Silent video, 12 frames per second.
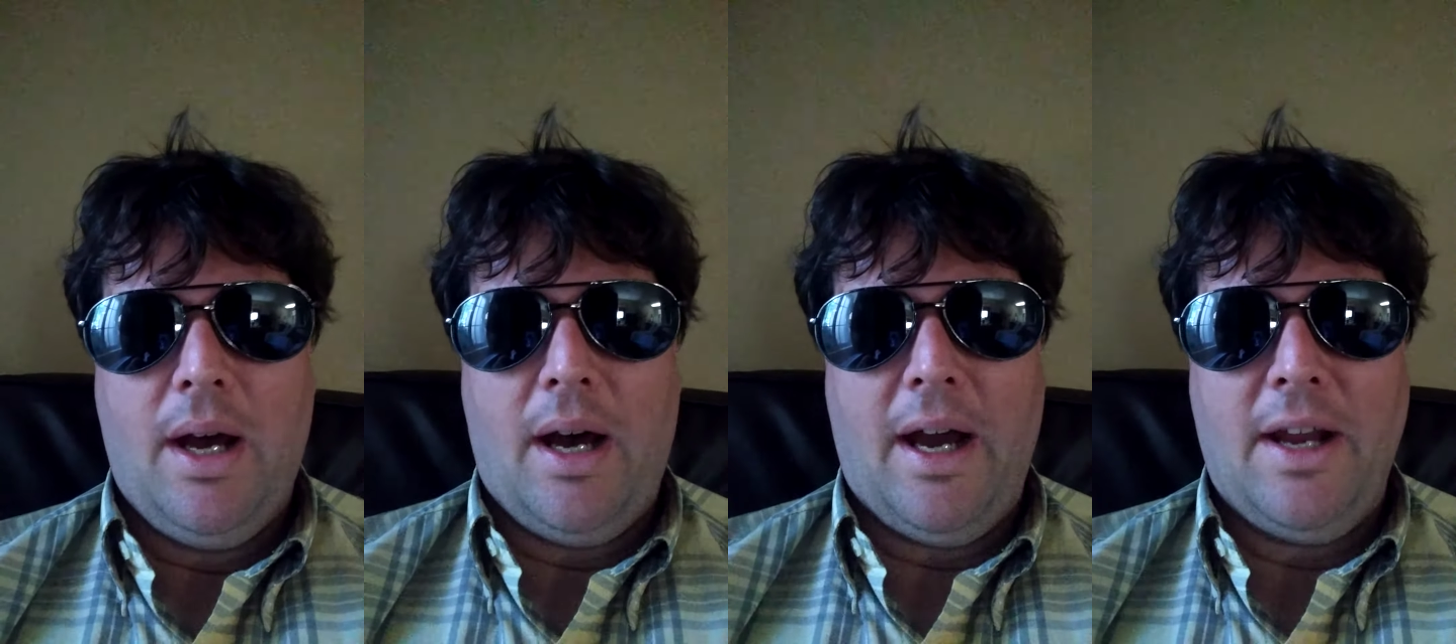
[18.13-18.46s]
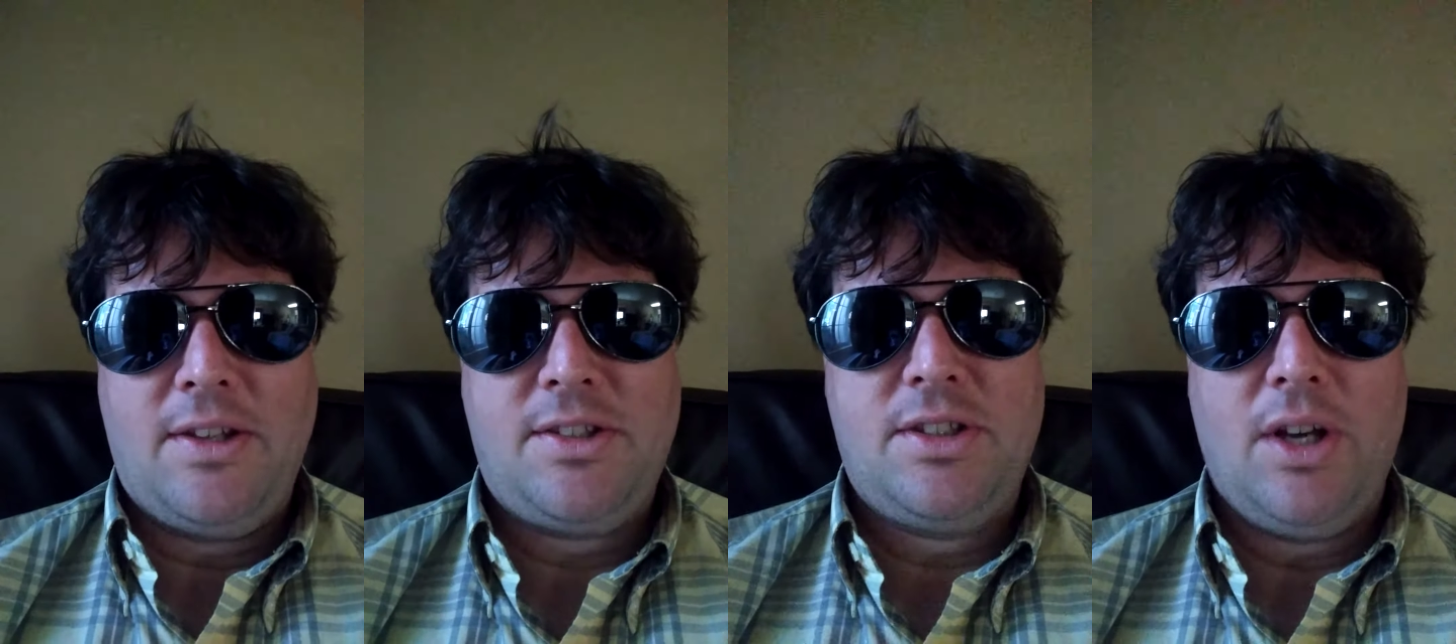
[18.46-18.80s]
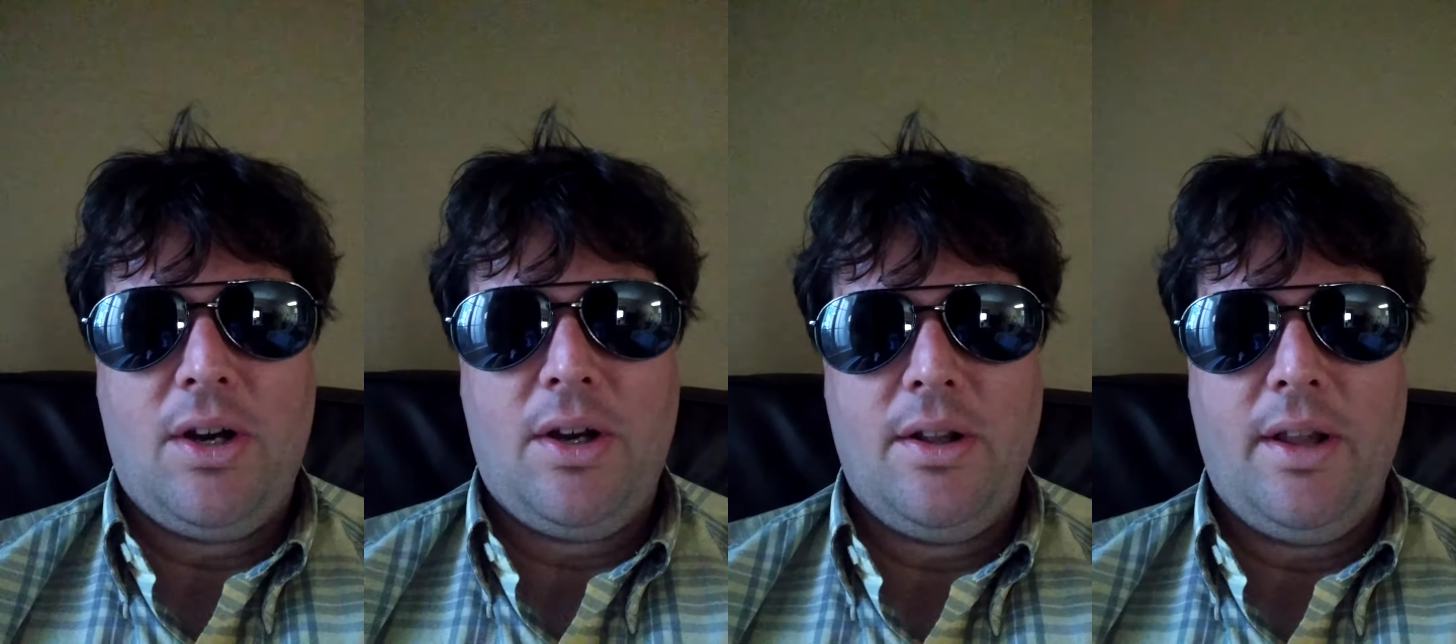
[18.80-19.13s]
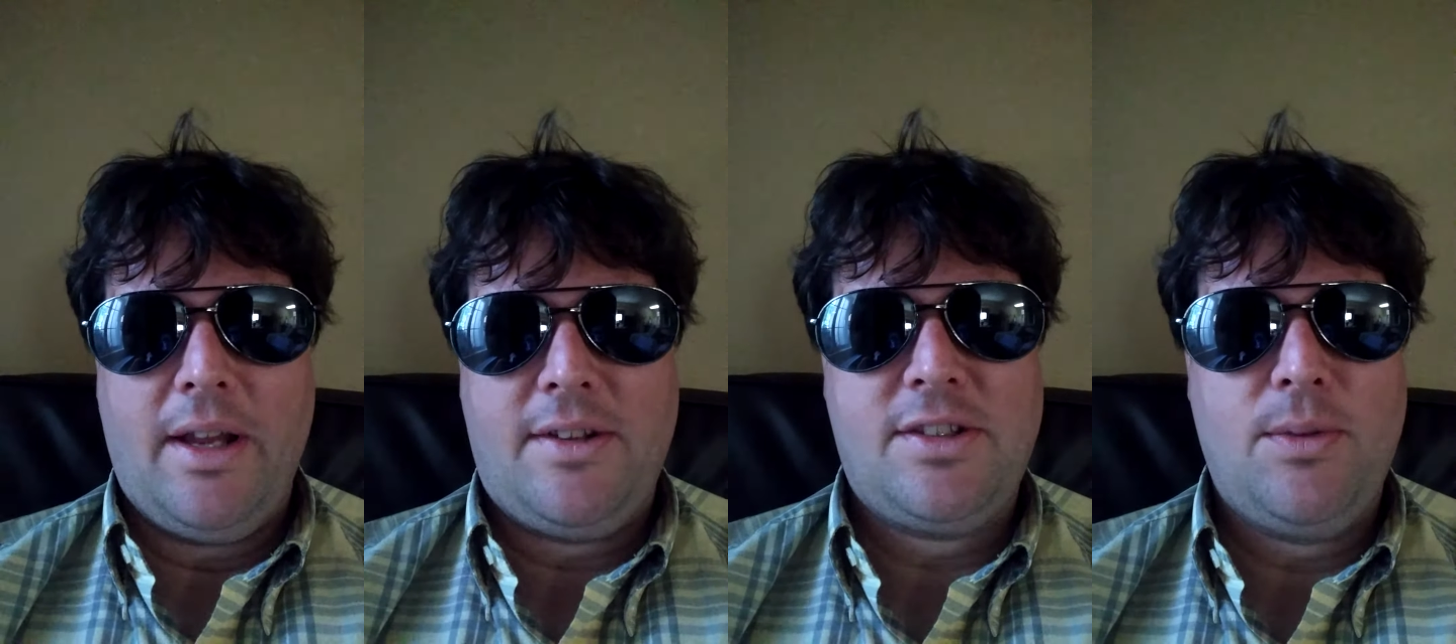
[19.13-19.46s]
I saw
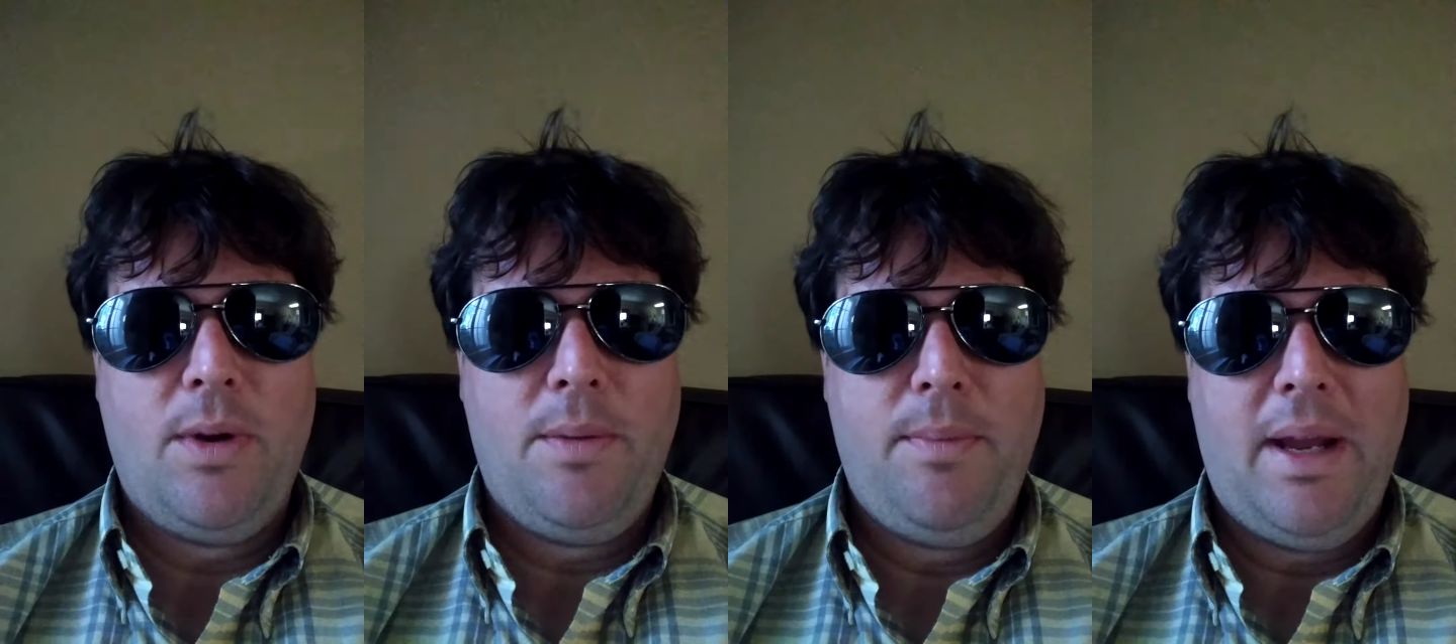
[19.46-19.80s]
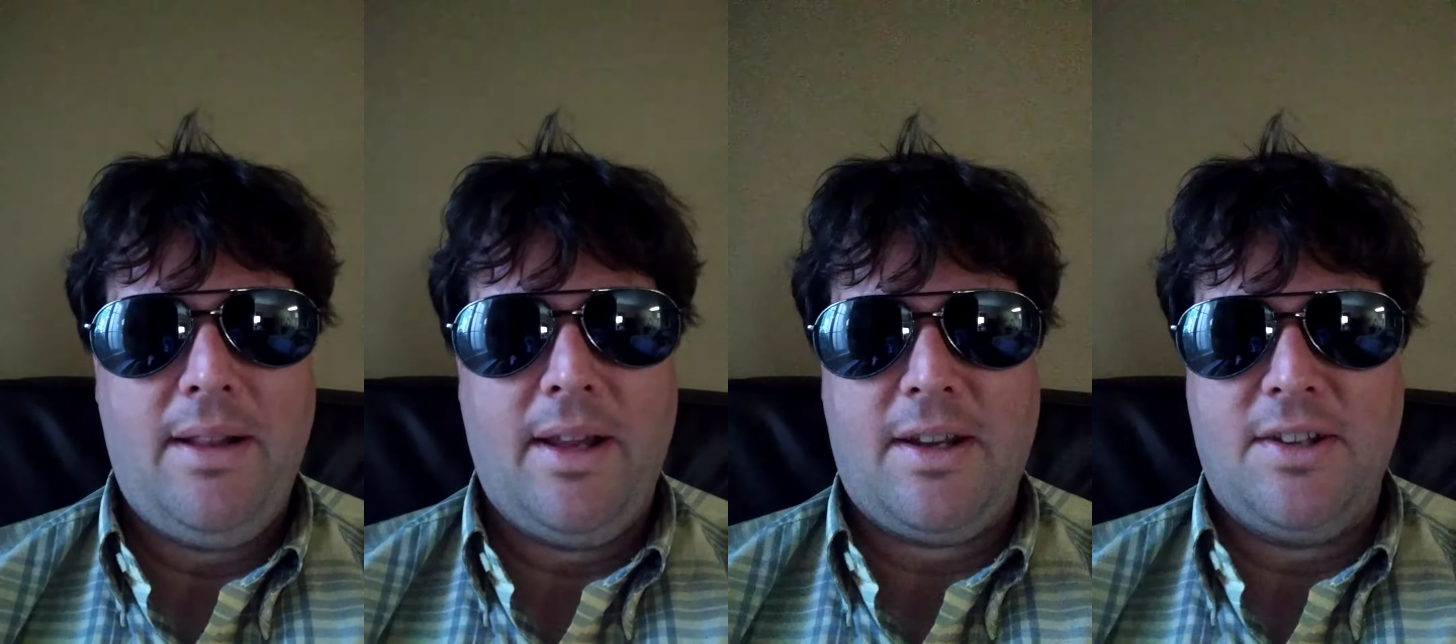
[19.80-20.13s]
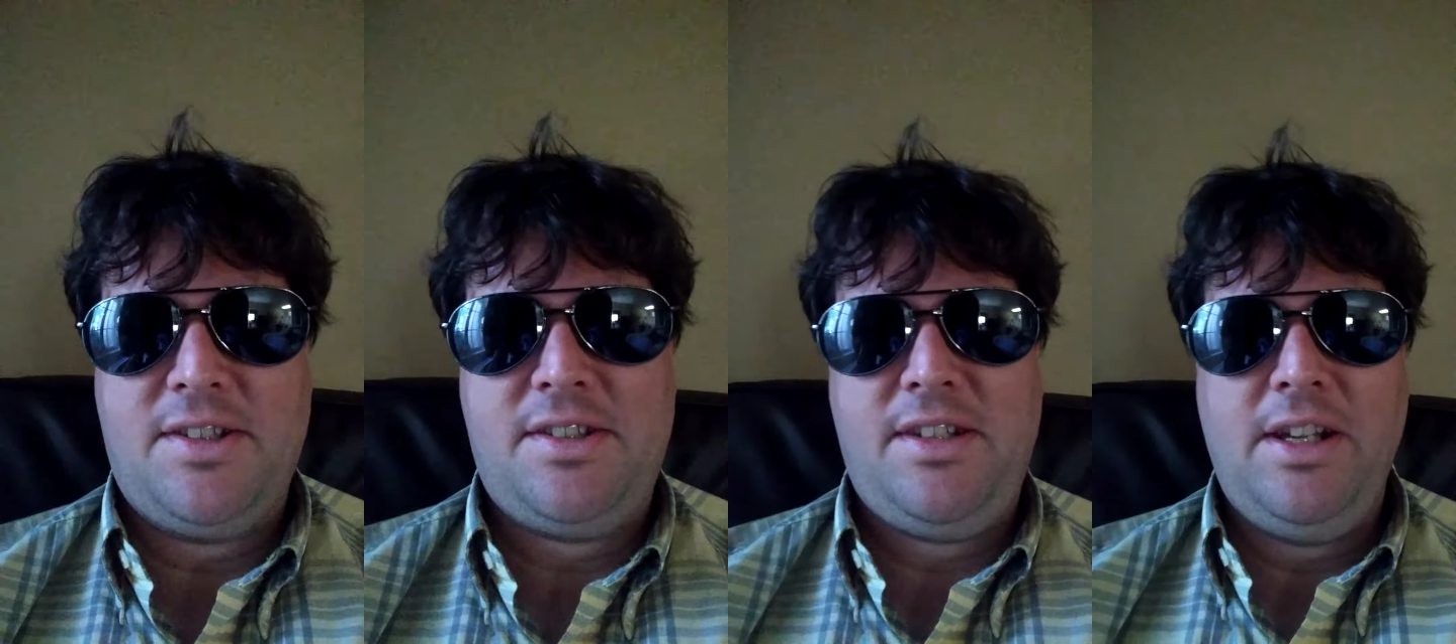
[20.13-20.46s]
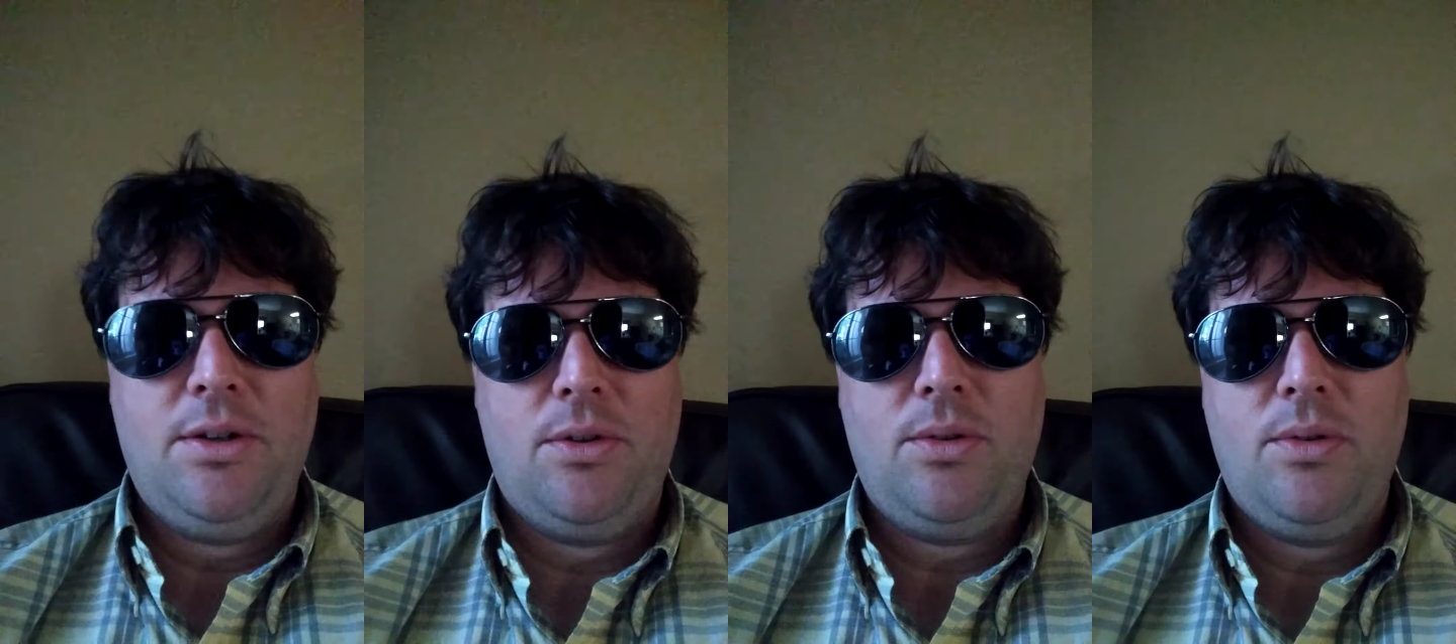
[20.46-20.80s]
like someone made like a
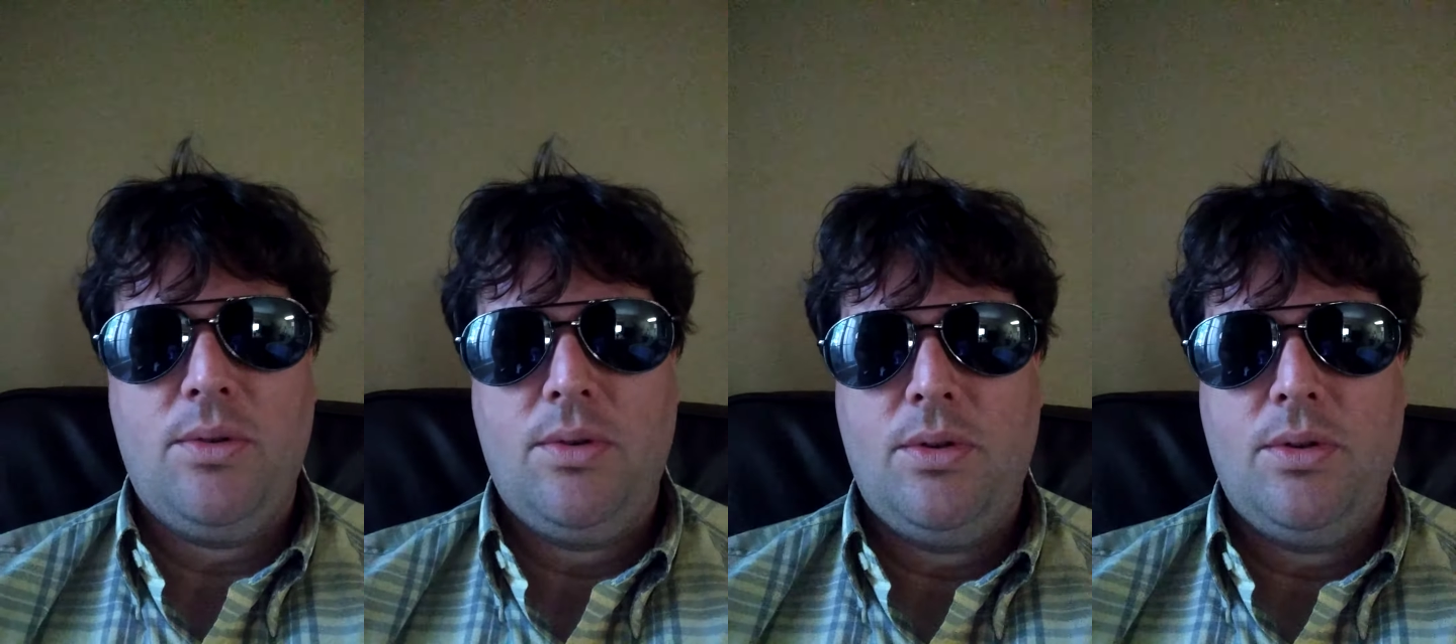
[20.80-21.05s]
steel.